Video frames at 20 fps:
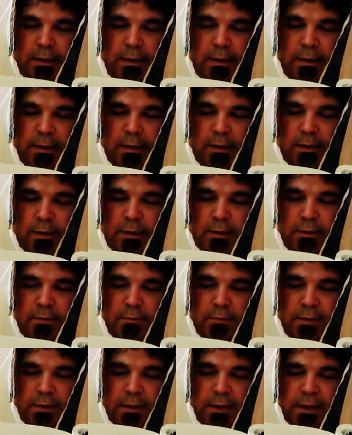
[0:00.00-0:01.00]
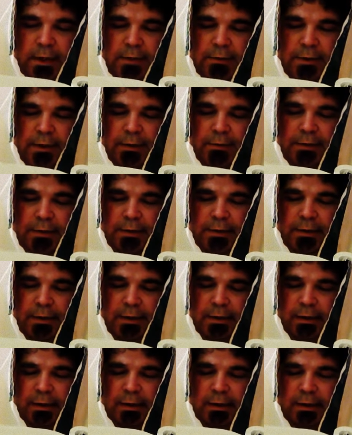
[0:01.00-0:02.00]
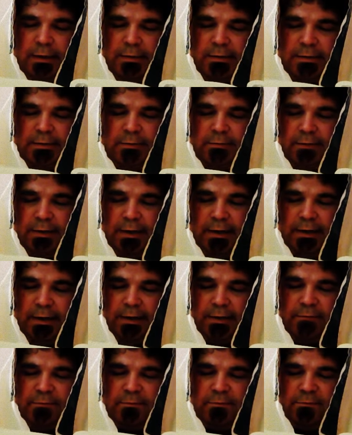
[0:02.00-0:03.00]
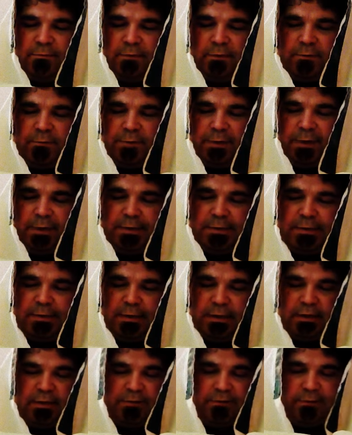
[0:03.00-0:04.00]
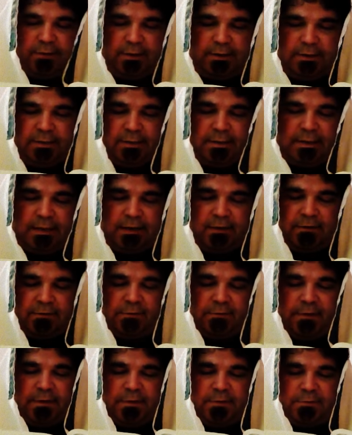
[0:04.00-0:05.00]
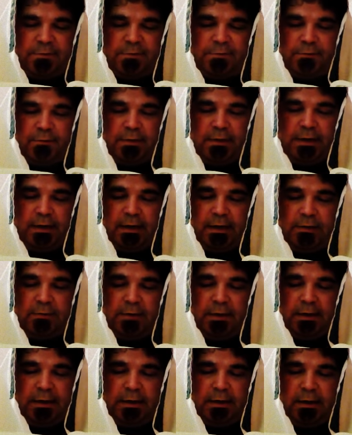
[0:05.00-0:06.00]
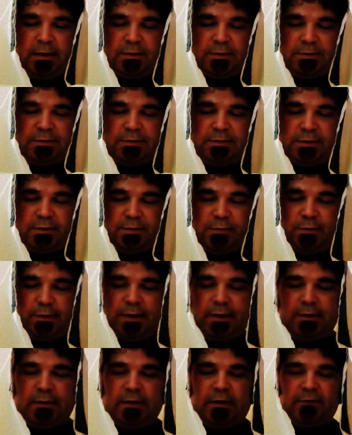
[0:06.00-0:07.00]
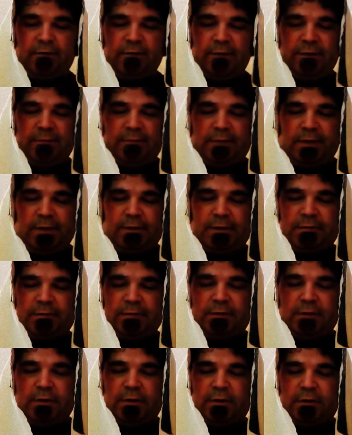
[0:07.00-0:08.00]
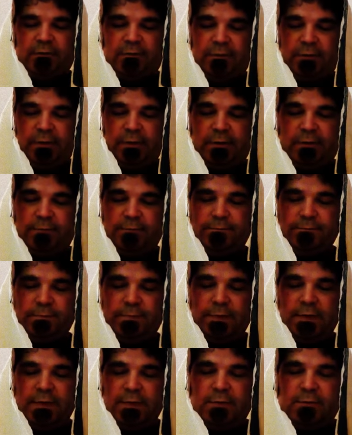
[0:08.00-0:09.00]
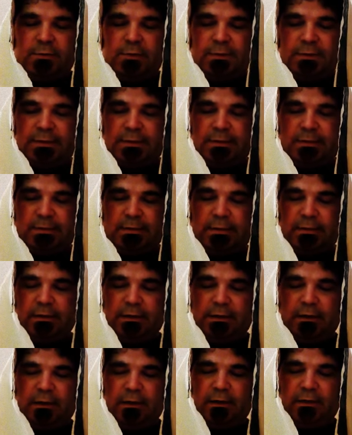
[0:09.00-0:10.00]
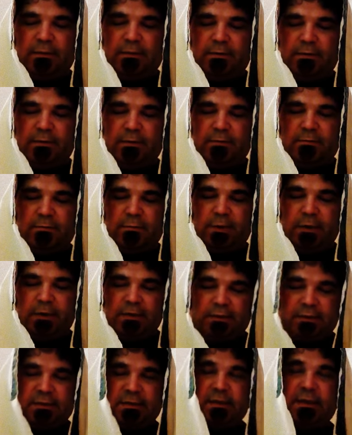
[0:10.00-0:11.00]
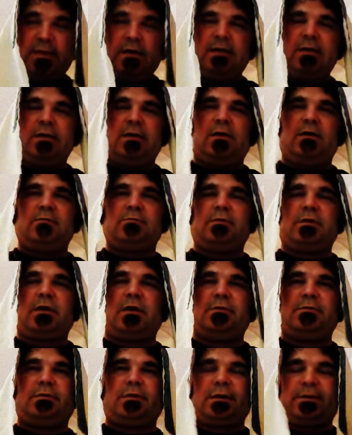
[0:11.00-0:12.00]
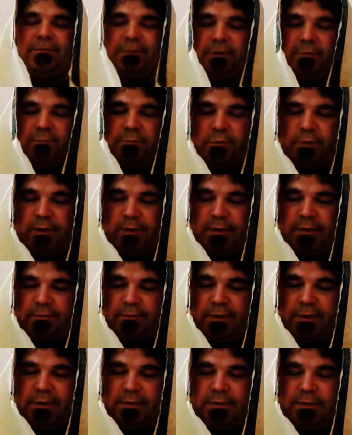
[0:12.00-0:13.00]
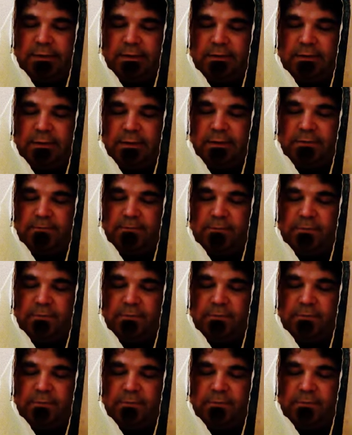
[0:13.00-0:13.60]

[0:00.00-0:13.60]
And then the ox and the ram for a peace offering, a sacrifice before Yahweh. Also the grain offering mixed with olive oil, which is matzah, unleavened bread, basically.